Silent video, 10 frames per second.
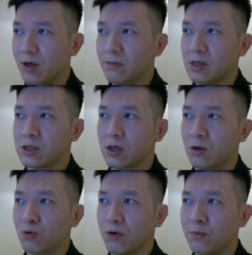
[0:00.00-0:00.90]
It's
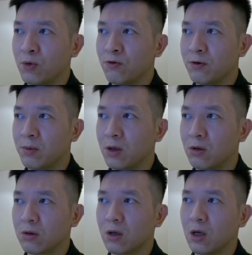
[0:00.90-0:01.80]
called
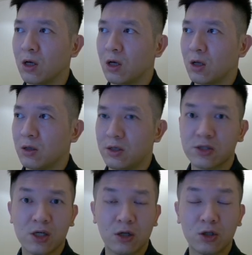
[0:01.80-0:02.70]
removable
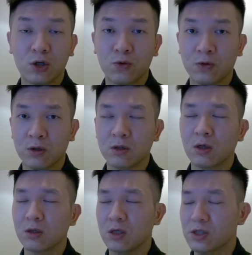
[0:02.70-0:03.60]

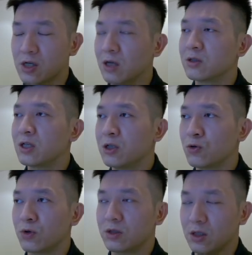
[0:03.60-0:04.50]

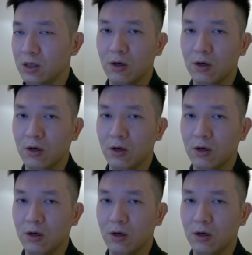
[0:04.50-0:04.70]
discontinuity.